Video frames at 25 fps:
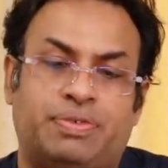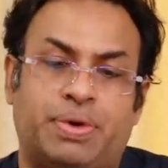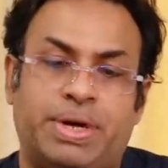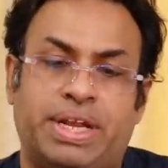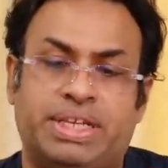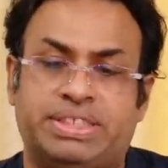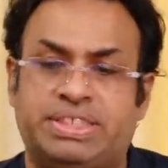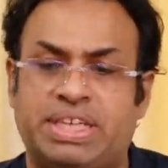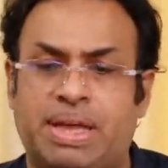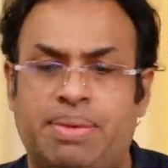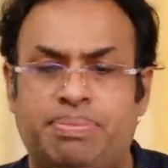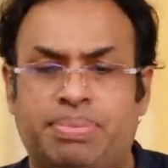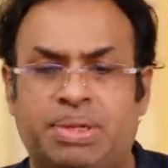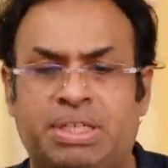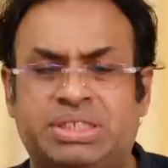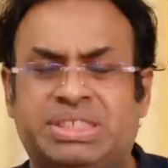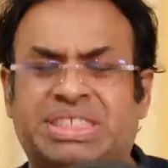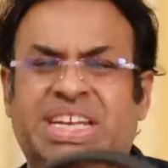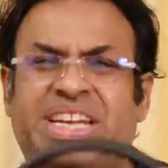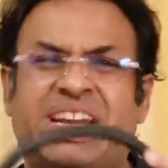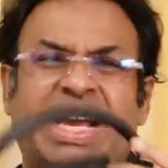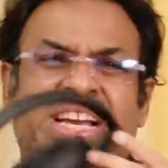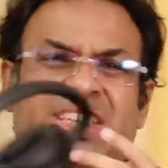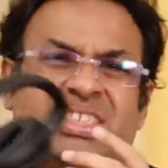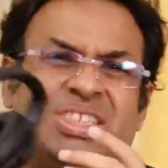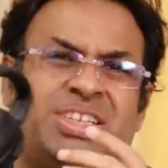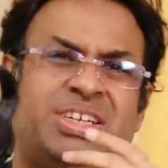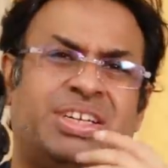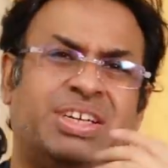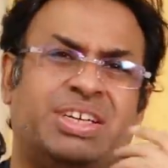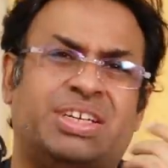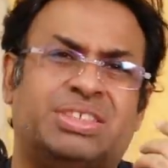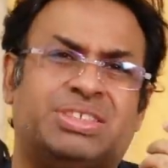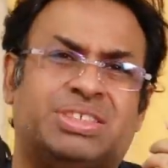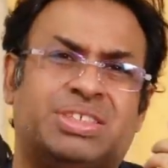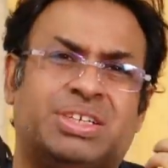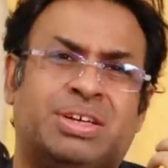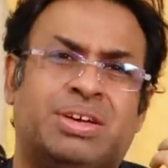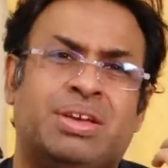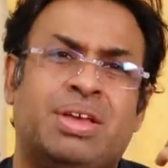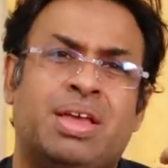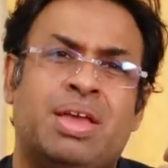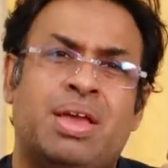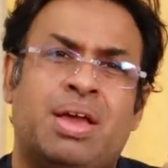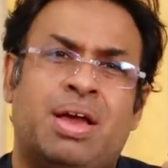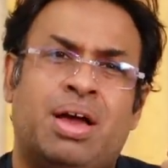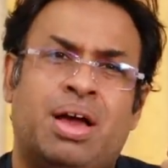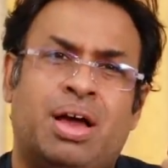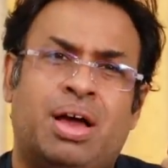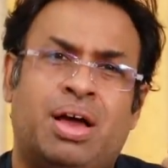For example, Sennheiser is
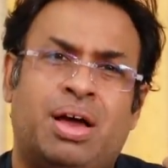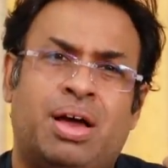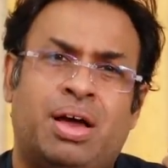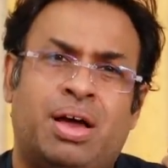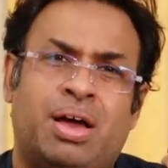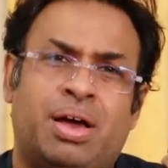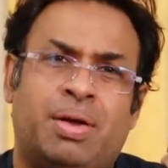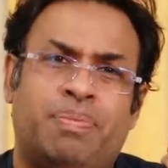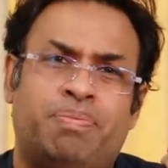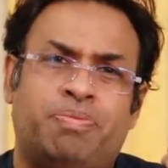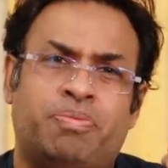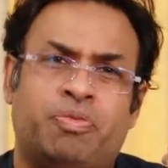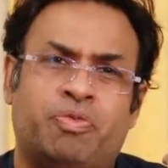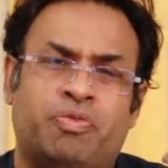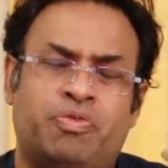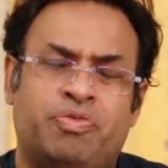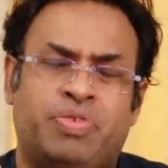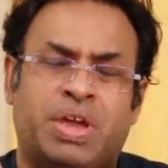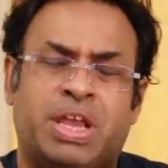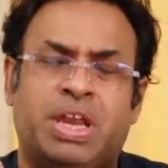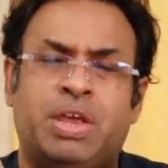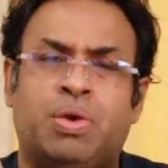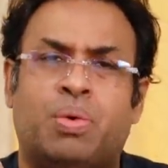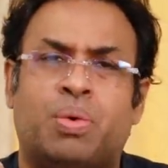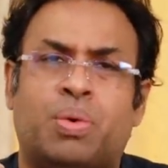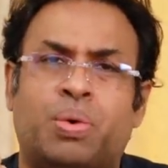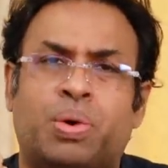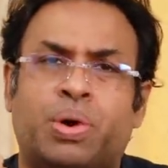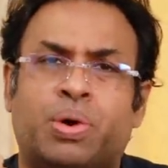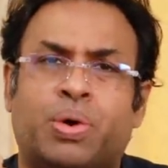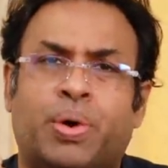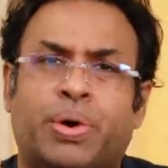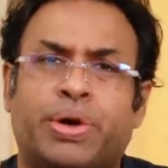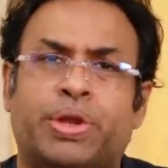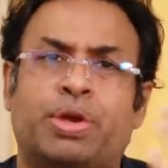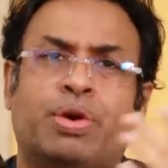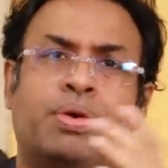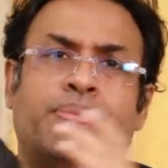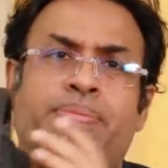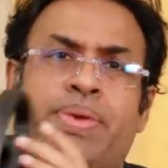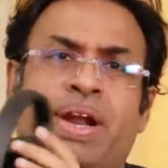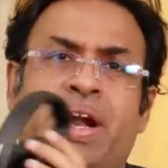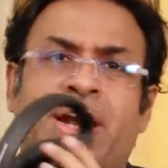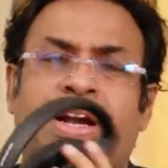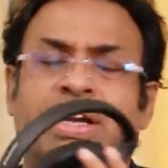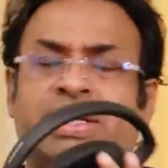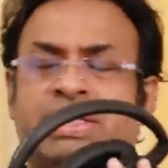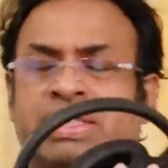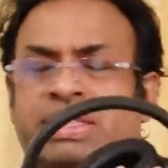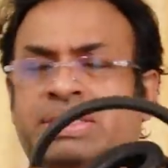a very old audio
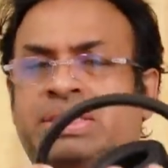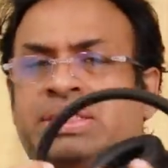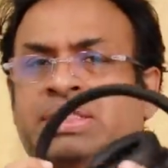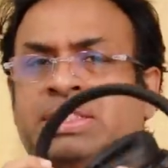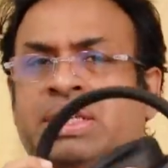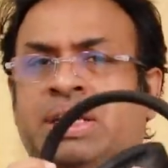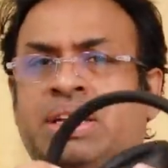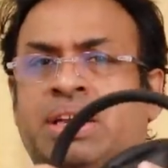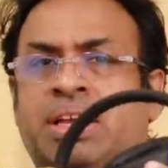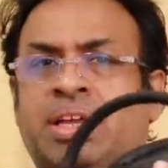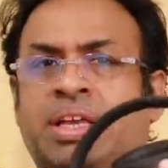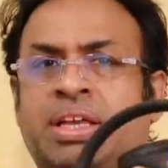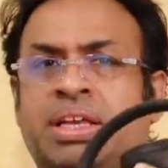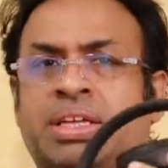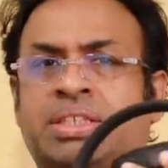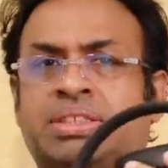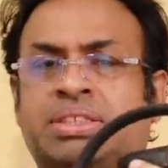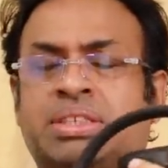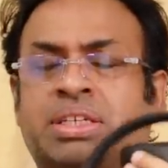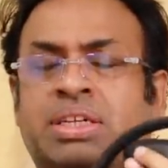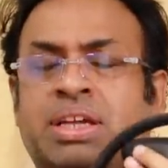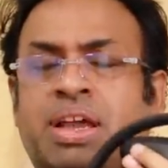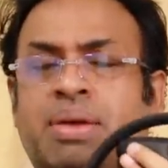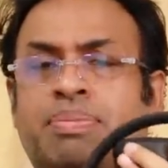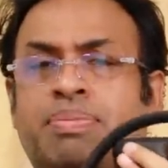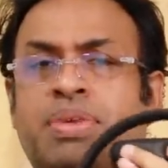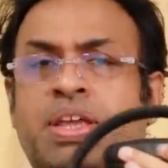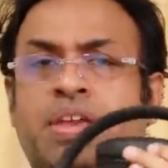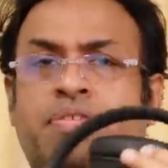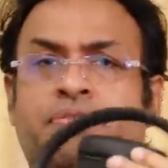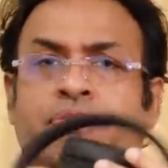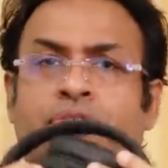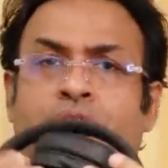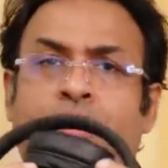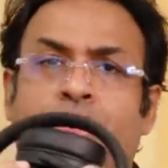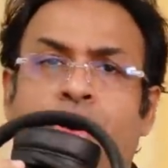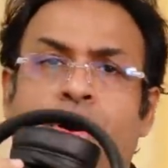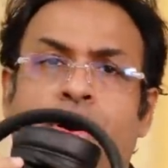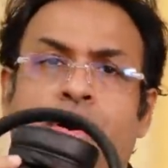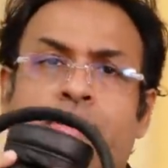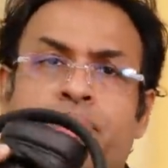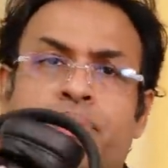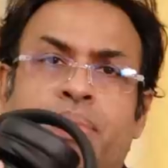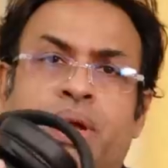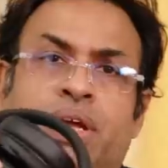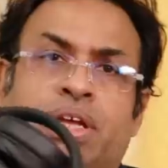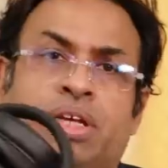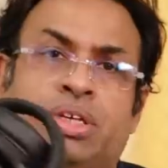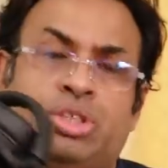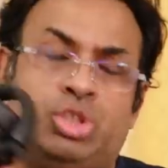brand. This is a company
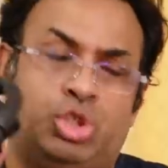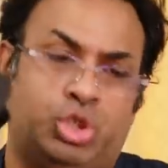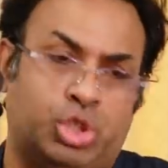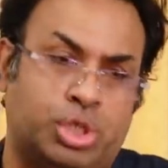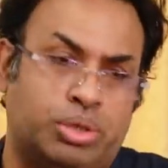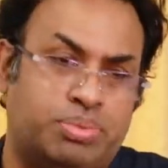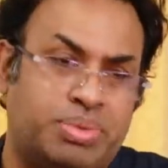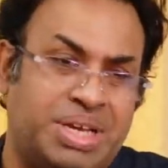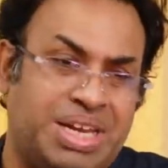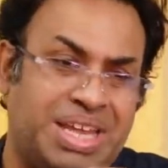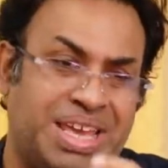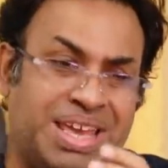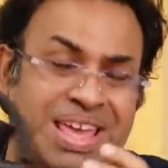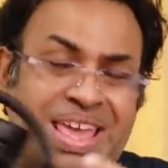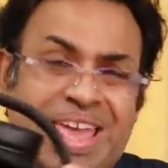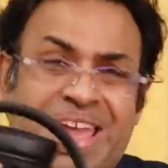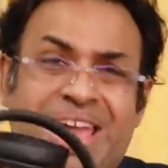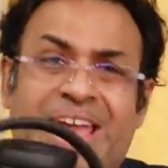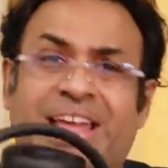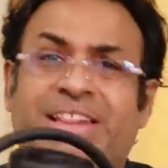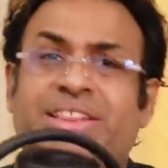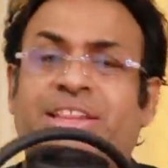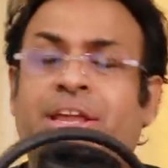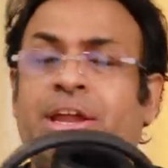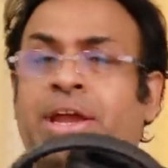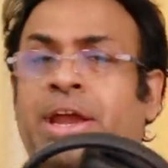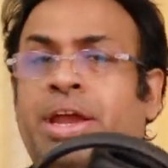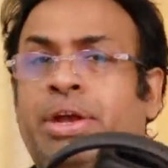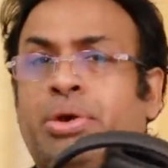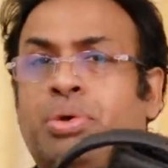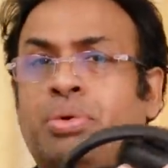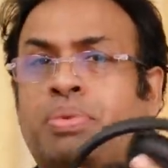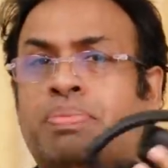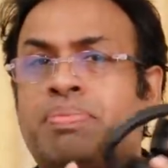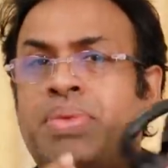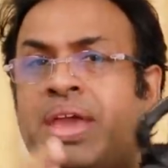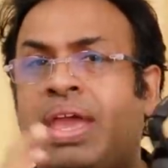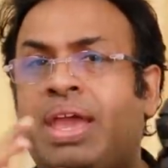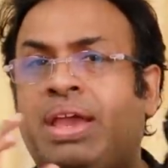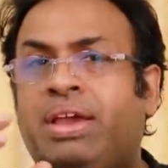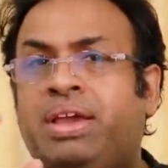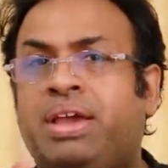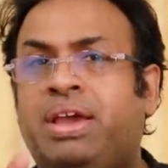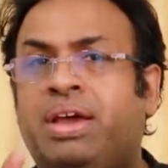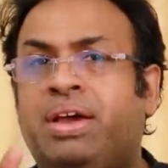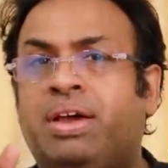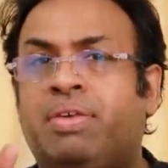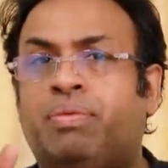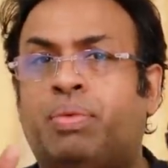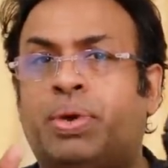from Germany, and they do
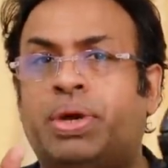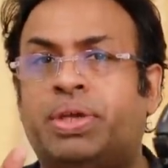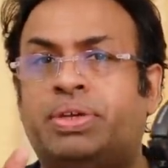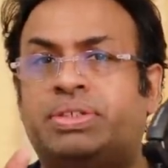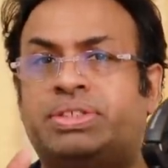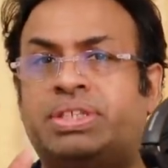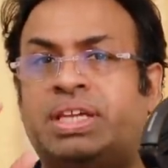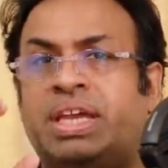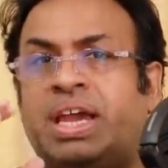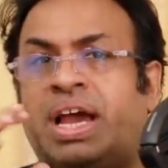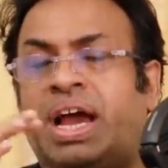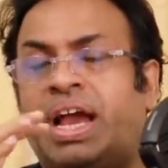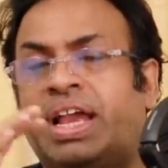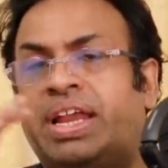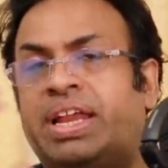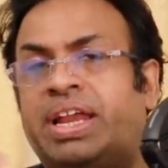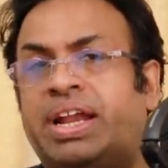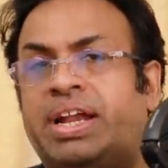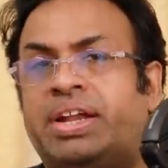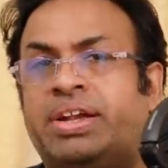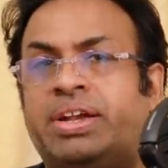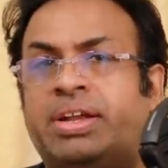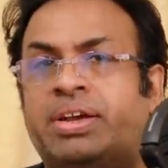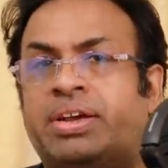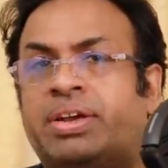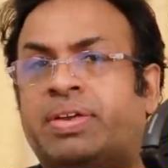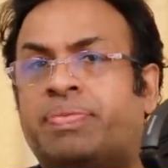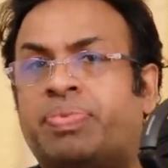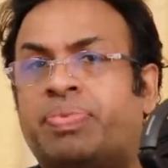make high-end